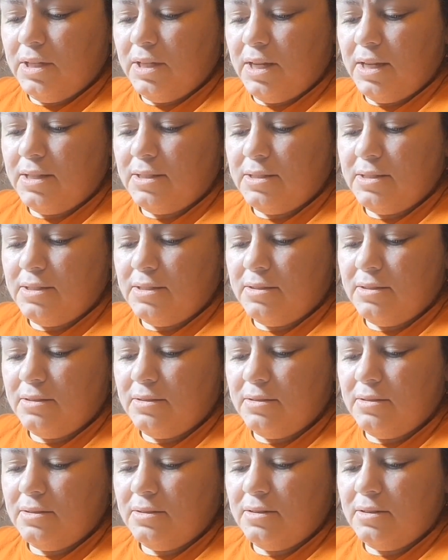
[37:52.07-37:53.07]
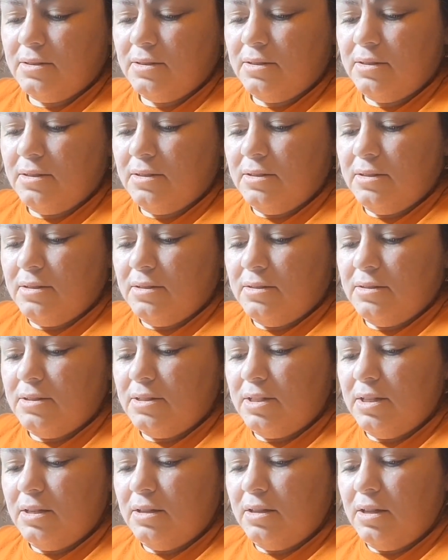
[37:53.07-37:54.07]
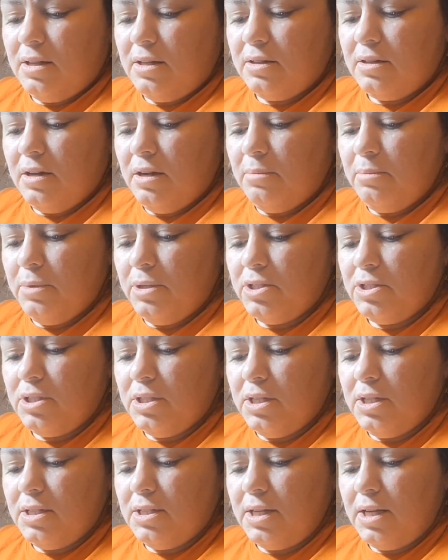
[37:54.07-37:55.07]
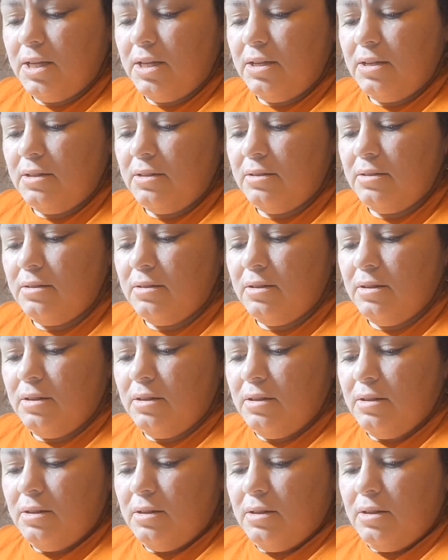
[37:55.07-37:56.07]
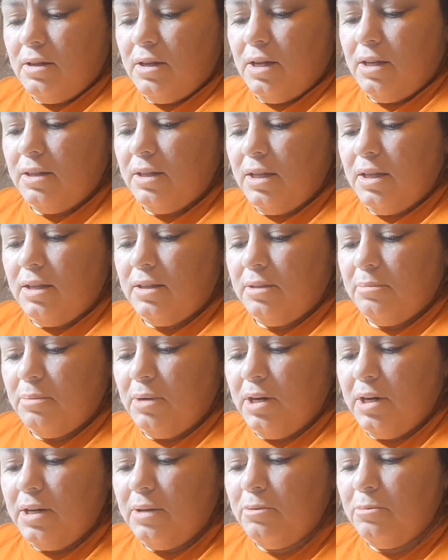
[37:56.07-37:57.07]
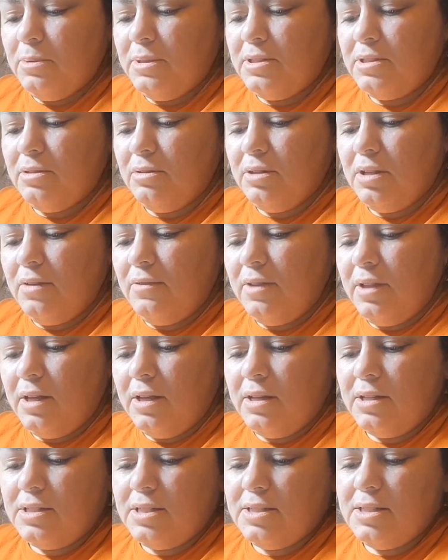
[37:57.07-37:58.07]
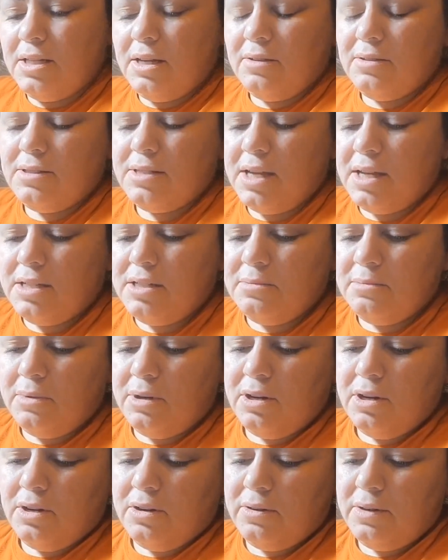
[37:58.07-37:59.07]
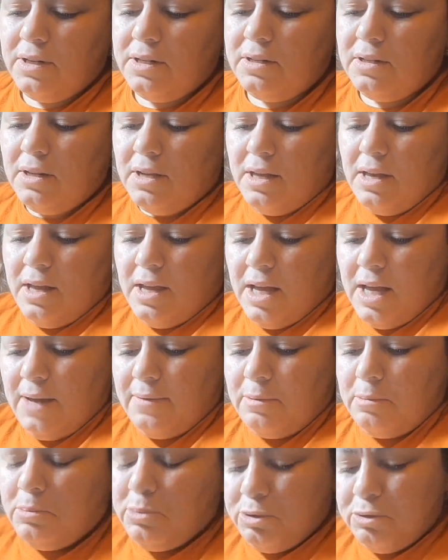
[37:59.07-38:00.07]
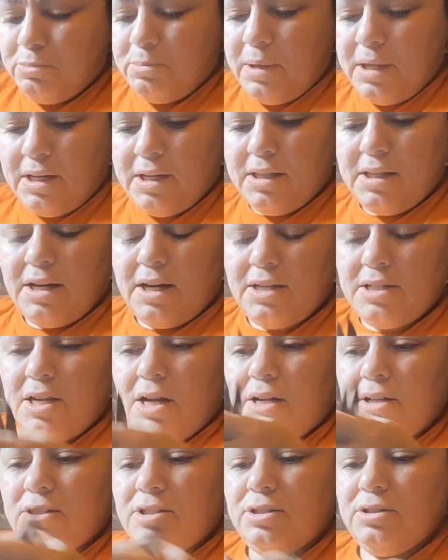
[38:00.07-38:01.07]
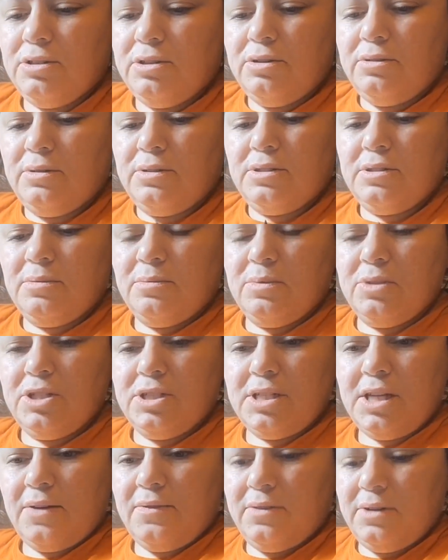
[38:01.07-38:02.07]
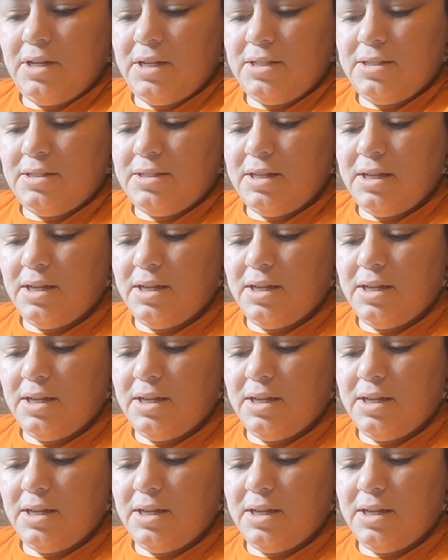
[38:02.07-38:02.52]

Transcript: it just feels really nice to get a lot accomplished in a day. And then the market will be so lovely. I get to sit outside tomorrow, and I have a booth buddy that I talk to, and so we'll